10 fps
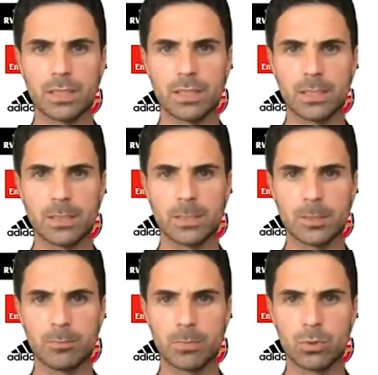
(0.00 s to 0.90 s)

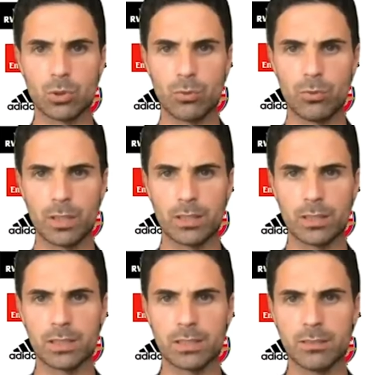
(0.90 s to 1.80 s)
And so far,
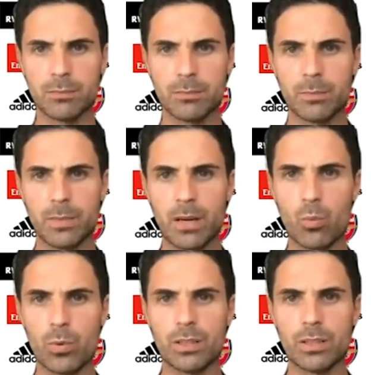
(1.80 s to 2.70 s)
as I'm
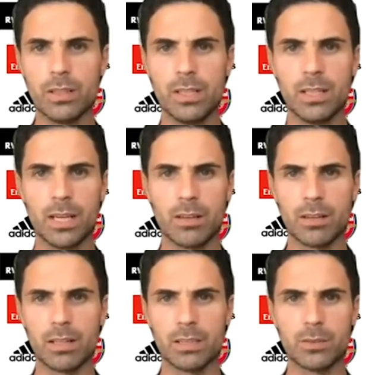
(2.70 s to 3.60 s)
aware, I
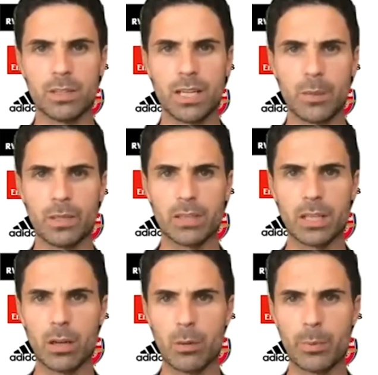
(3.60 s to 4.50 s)
think he's very happy at the
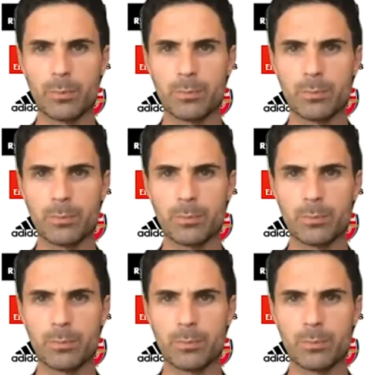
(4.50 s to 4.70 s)
club.